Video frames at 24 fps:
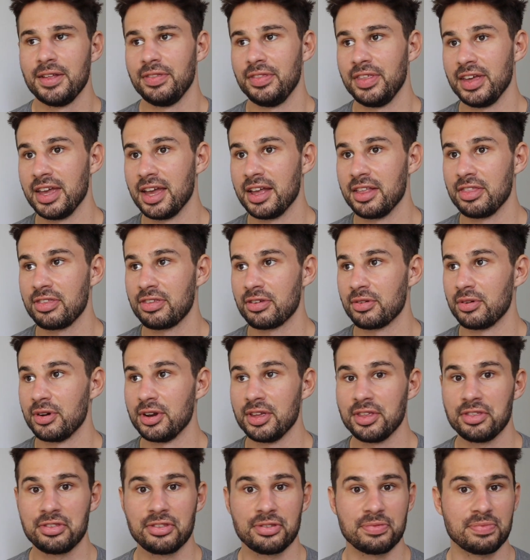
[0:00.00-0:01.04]
The answer
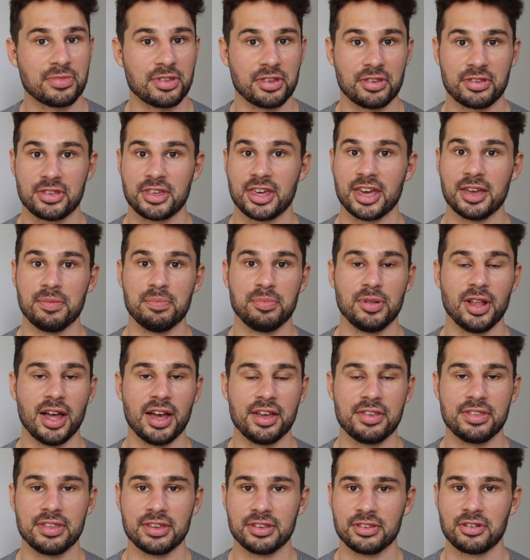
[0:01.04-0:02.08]
is just keep
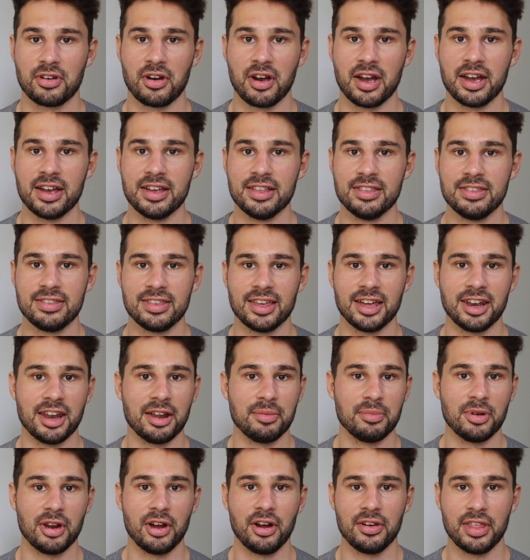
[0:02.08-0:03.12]
placing trades. And I
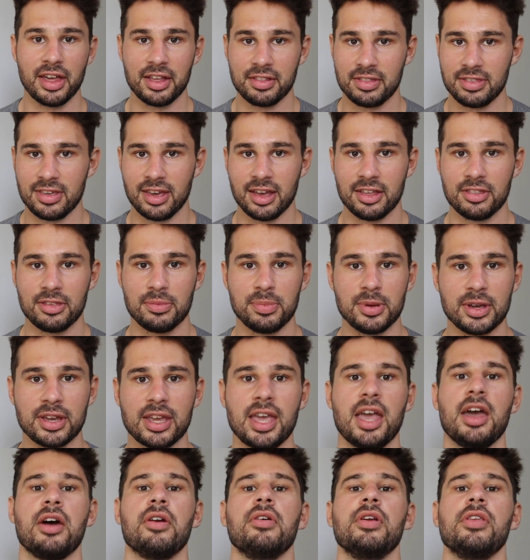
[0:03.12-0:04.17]
know that sounds a bit
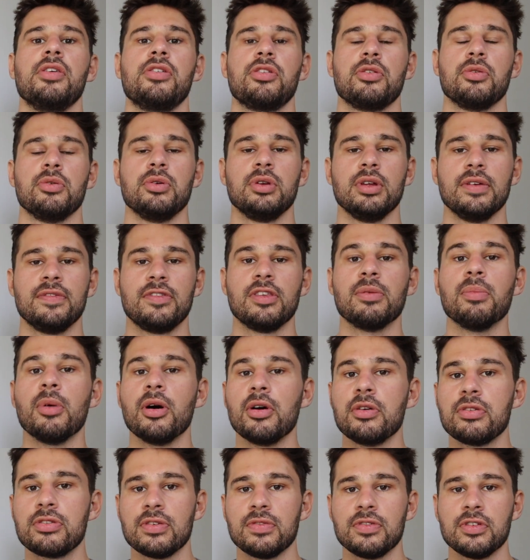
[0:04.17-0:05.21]
counterintuitive to
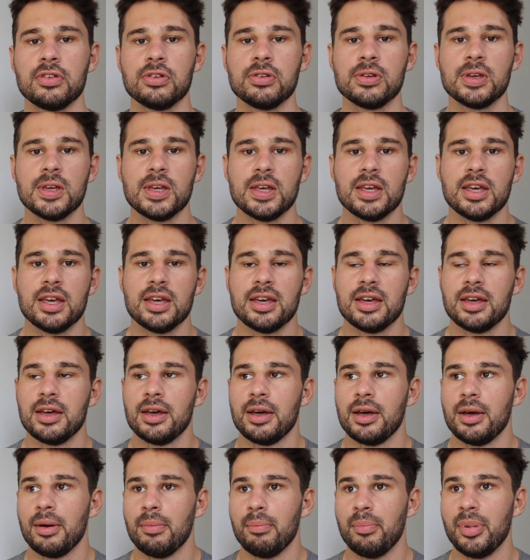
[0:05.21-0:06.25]
most of you,
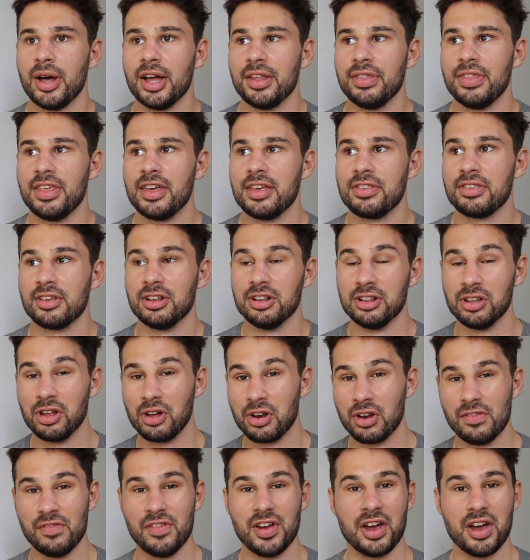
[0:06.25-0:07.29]
but there's a lot of